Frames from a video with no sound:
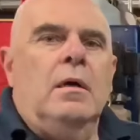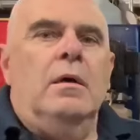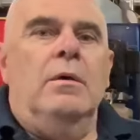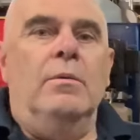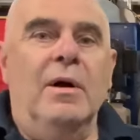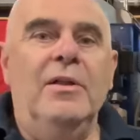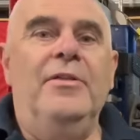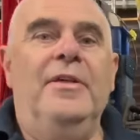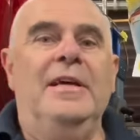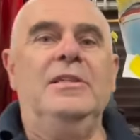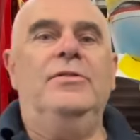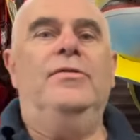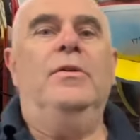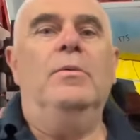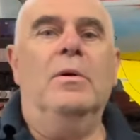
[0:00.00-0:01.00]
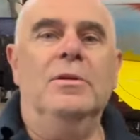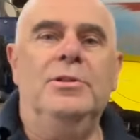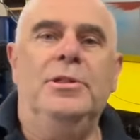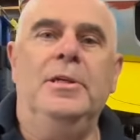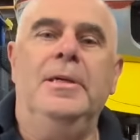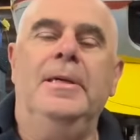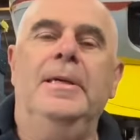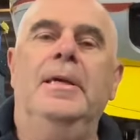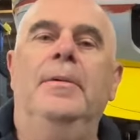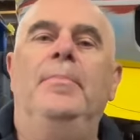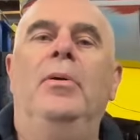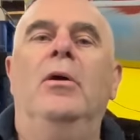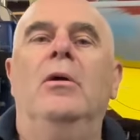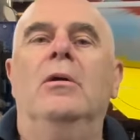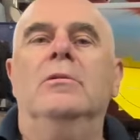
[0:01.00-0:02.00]
Well, thanks for watching
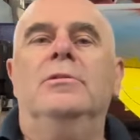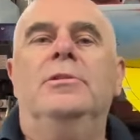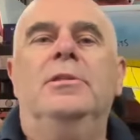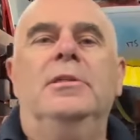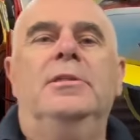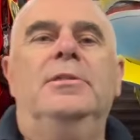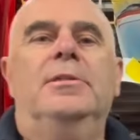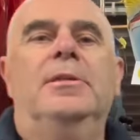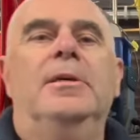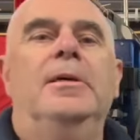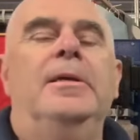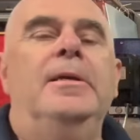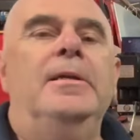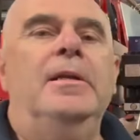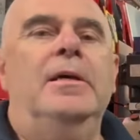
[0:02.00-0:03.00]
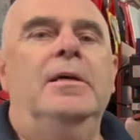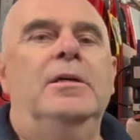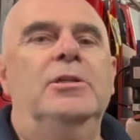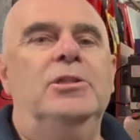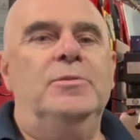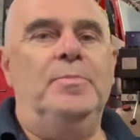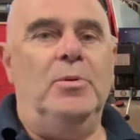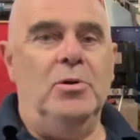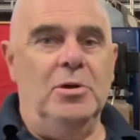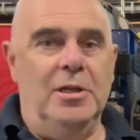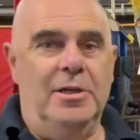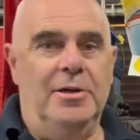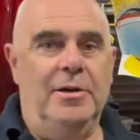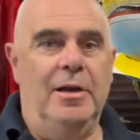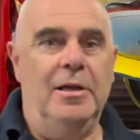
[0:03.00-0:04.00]
part 16,
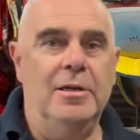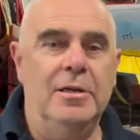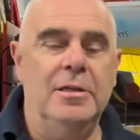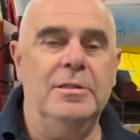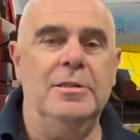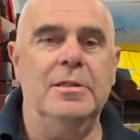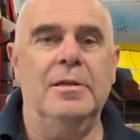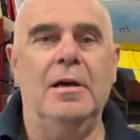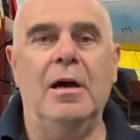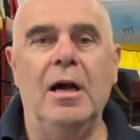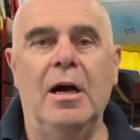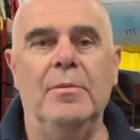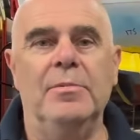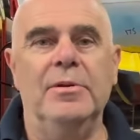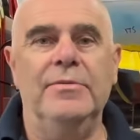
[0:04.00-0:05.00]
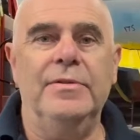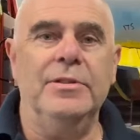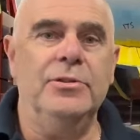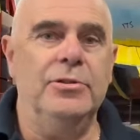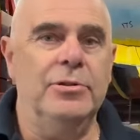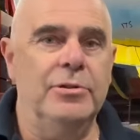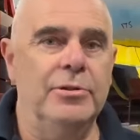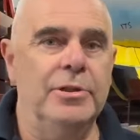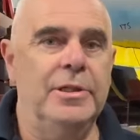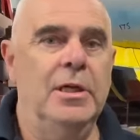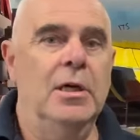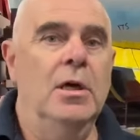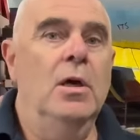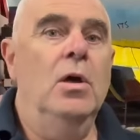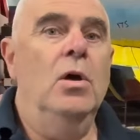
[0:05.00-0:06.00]
spoiler alert. I hope you've enjoyed
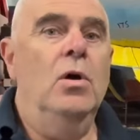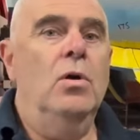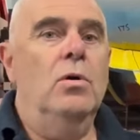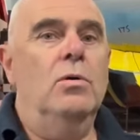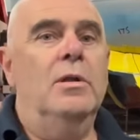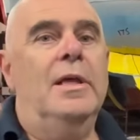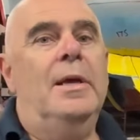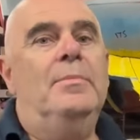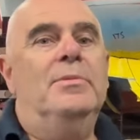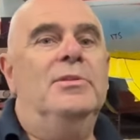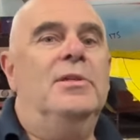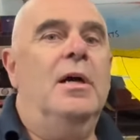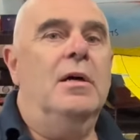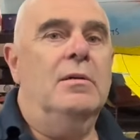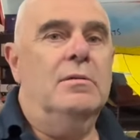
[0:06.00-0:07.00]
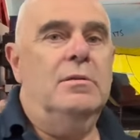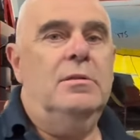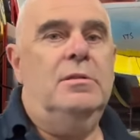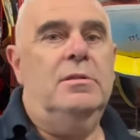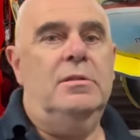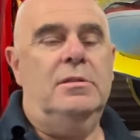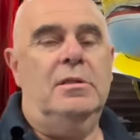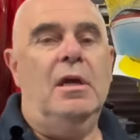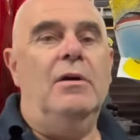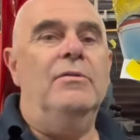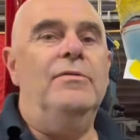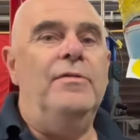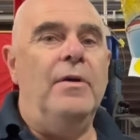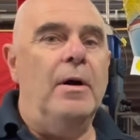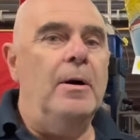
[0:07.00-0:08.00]
all the episodes so
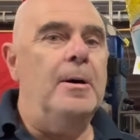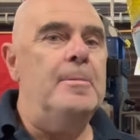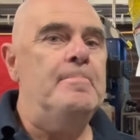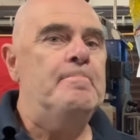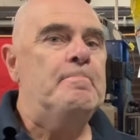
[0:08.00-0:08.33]
far.